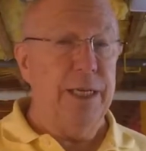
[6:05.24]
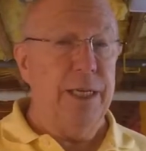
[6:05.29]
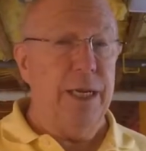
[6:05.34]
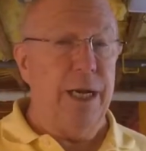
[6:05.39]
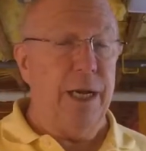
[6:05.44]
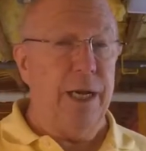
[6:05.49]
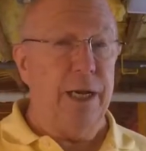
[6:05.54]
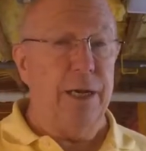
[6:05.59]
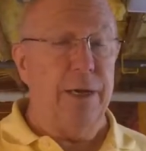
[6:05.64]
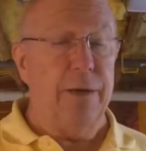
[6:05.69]

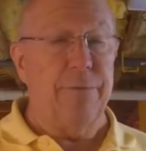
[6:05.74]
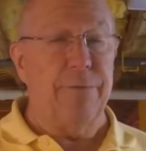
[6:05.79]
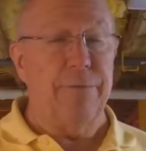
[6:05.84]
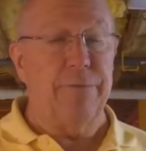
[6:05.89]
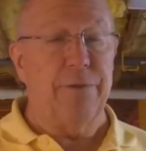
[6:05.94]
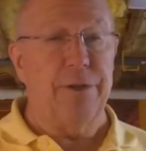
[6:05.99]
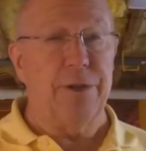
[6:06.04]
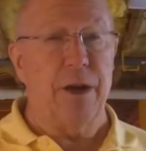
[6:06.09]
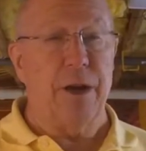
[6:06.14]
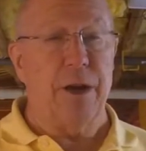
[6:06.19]
uh,
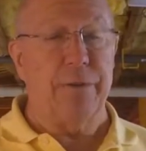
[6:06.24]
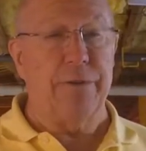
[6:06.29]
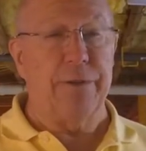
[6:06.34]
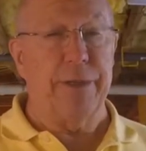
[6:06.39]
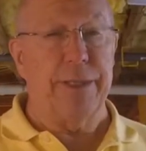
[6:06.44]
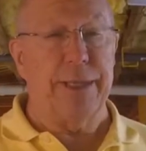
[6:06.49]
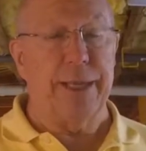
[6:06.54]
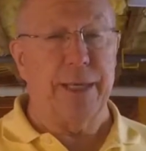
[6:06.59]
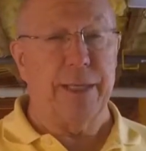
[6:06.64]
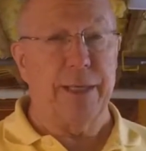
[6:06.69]
photography
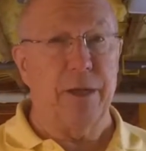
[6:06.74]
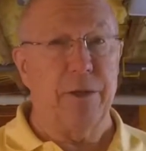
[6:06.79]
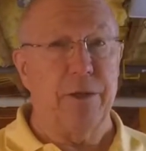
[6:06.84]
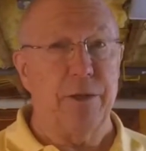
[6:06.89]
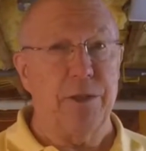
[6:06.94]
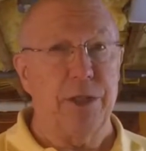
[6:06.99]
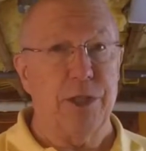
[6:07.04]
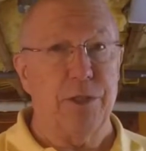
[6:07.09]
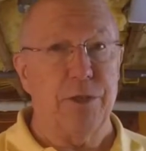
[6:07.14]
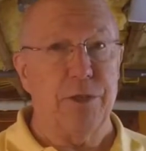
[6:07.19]
and
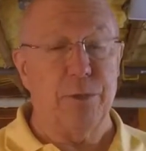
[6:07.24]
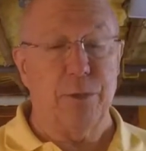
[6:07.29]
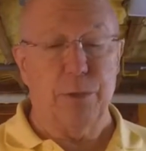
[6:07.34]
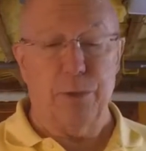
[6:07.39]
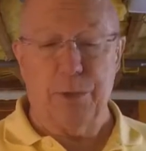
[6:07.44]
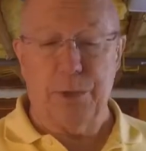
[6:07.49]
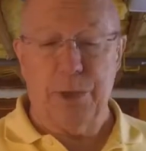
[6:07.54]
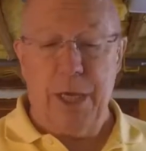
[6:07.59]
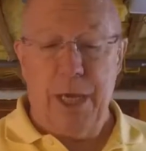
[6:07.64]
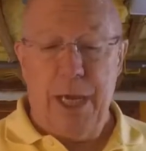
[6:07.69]
technology
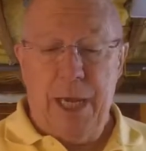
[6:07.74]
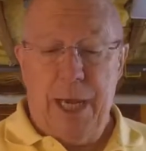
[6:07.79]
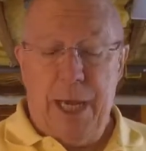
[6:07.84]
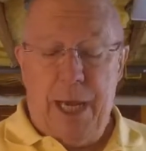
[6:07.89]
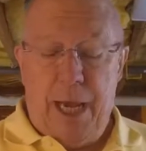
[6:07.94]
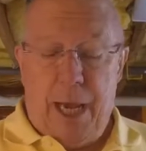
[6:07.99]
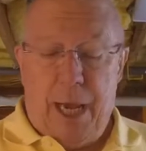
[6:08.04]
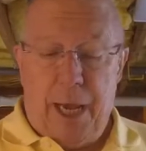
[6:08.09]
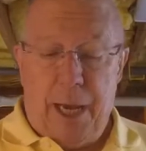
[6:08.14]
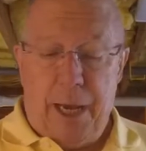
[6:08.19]
tools.
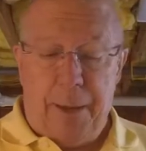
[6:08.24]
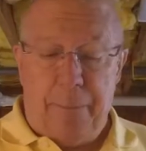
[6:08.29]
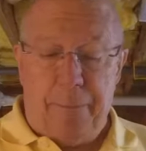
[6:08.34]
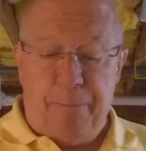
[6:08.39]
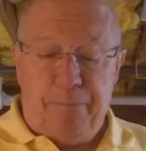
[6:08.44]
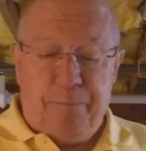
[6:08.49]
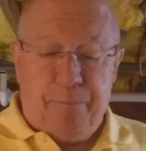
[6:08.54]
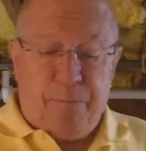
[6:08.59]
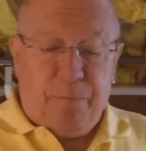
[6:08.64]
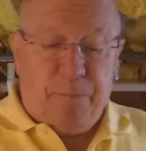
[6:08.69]
Um,
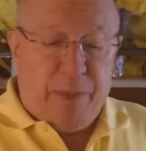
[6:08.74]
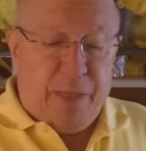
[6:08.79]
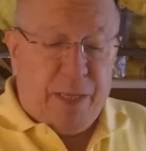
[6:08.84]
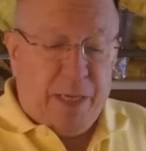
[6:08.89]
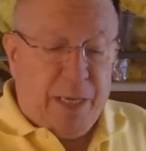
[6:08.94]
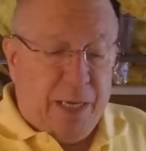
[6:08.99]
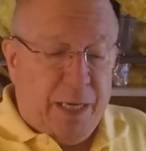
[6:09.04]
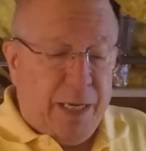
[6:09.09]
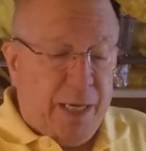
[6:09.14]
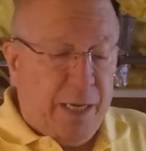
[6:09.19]

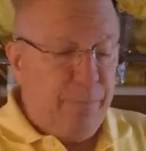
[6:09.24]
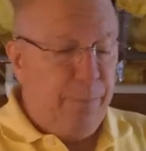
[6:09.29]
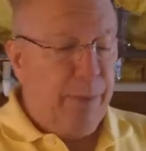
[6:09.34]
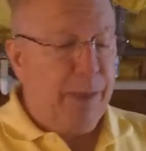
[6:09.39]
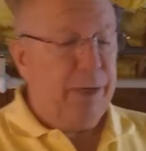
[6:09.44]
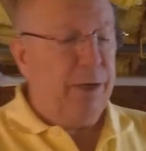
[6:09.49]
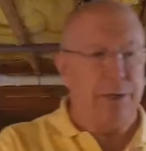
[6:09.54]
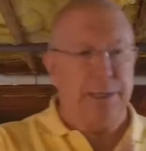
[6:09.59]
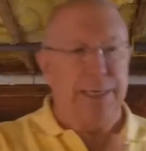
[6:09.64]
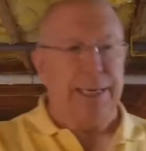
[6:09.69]
but
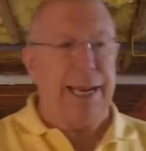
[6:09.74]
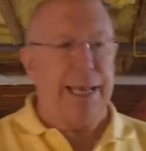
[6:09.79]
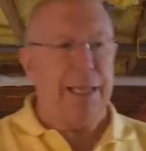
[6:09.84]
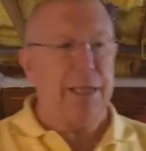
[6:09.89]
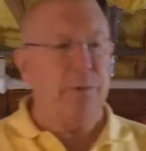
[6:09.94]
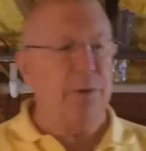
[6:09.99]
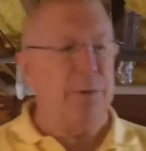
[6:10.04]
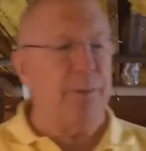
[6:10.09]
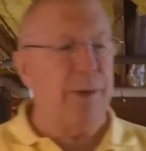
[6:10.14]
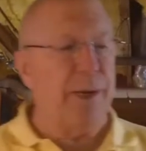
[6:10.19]
uh, together
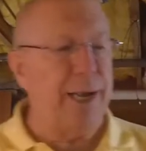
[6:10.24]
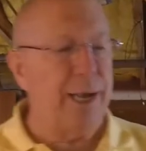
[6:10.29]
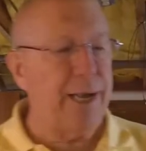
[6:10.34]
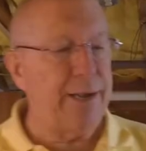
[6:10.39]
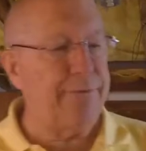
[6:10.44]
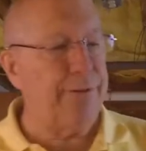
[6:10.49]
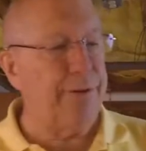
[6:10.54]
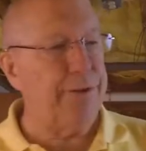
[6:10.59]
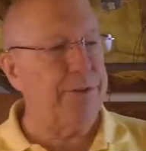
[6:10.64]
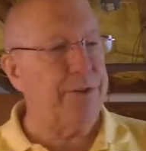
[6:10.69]
with my
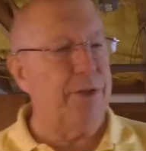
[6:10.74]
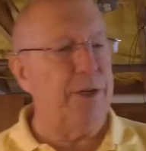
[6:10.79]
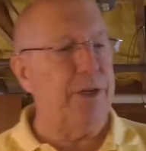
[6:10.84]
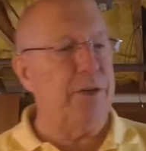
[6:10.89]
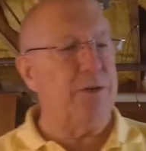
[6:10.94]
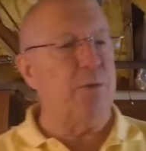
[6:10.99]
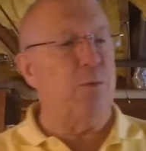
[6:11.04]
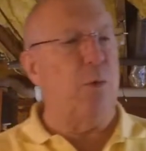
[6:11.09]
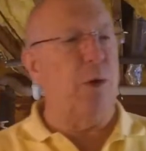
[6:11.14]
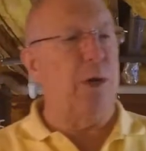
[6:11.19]
iPhone, so
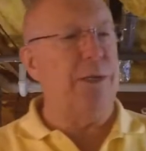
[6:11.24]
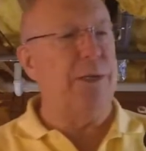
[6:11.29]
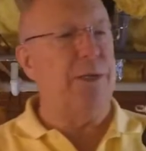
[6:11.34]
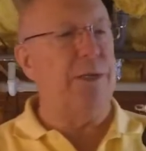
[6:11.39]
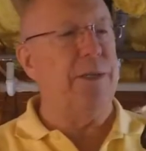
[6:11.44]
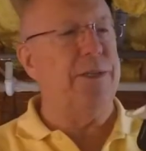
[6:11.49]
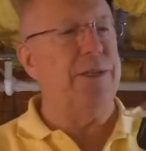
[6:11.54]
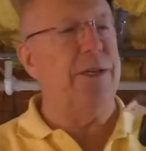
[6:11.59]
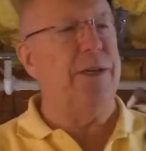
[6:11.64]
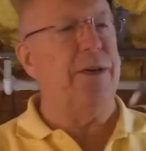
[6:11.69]
here's one
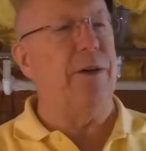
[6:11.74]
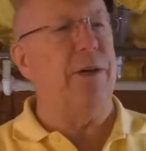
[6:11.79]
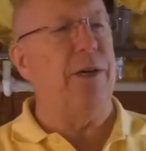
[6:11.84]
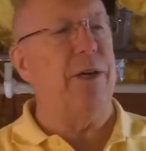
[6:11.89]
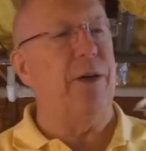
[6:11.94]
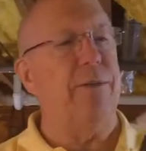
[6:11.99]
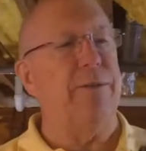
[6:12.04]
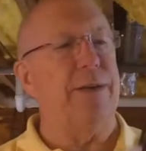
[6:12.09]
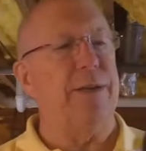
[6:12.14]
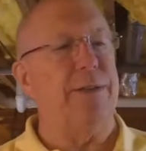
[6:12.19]

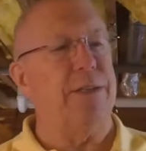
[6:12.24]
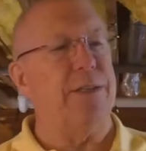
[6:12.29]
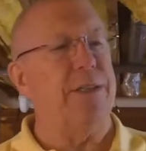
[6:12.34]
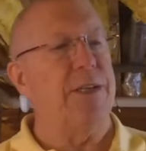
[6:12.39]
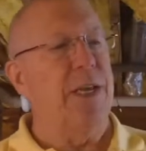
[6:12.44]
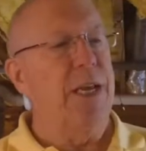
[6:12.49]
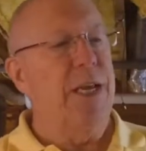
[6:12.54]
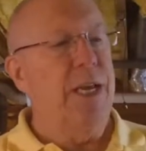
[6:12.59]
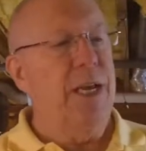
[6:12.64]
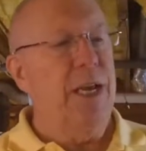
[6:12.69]
scenario. I've got this
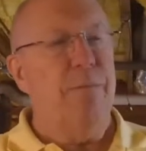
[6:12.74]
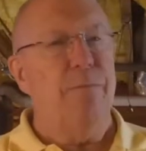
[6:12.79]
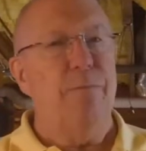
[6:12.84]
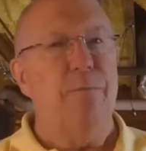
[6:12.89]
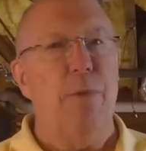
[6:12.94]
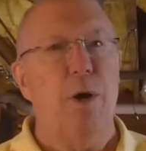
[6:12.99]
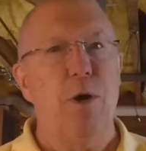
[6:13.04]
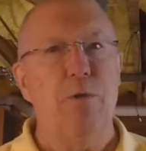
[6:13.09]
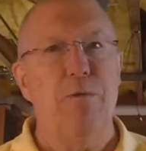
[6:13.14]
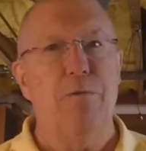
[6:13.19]

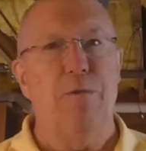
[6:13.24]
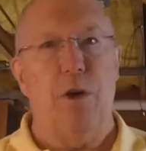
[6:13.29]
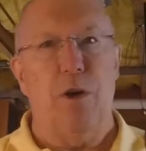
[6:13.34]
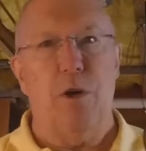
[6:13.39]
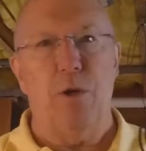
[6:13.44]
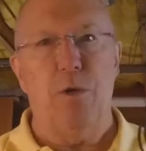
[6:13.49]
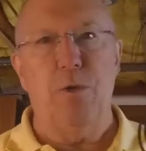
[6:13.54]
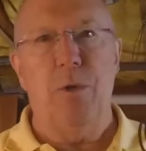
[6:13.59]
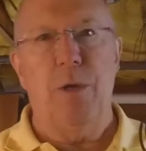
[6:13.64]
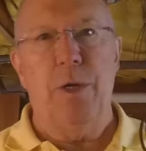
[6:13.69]

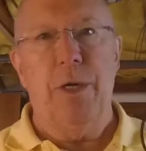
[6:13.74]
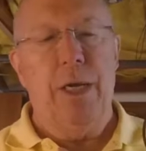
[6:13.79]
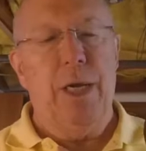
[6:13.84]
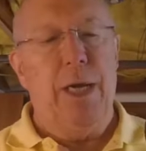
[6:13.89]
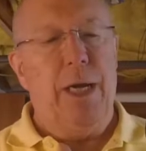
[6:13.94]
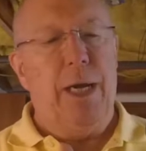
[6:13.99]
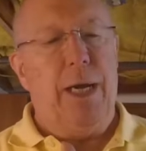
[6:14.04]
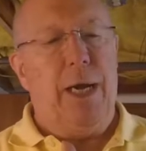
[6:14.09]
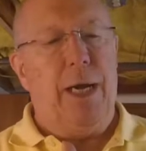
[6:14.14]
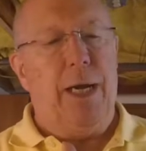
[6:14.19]
Movo
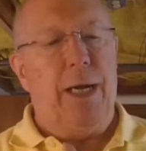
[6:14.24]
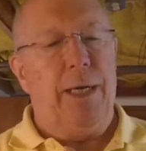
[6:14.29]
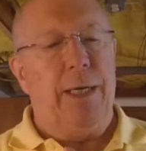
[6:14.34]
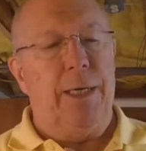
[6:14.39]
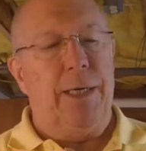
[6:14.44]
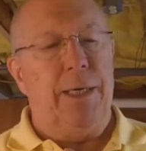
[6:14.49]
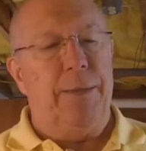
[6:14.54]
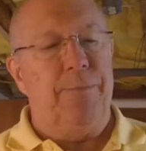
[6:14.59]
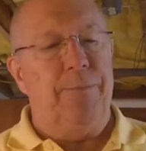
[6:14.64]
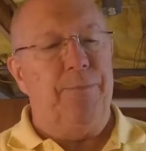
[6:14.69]

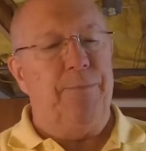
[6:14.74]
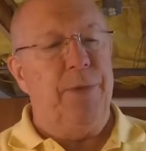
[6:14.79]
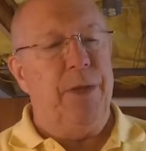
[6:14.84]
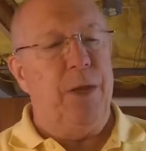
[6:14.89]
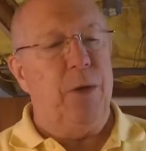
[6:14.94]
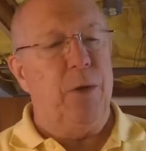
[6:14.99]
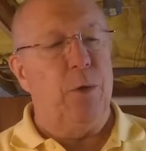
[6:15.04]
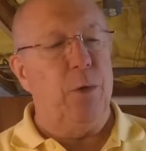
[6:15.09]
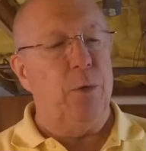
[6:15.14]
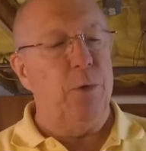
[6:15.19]
um,
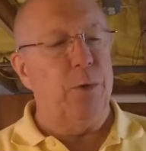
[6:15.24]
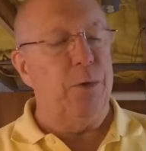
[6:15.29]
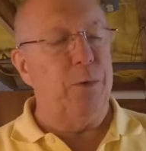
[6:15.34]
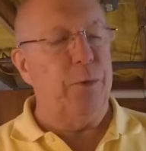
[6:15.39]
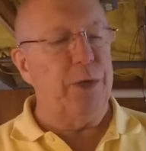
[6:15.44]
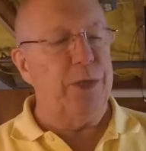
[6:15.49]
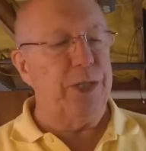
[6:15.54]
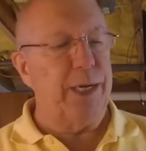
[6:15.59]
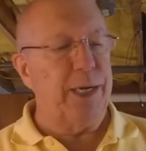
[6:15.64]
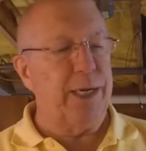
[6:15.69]
holder,
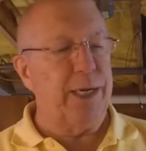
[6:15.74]
which I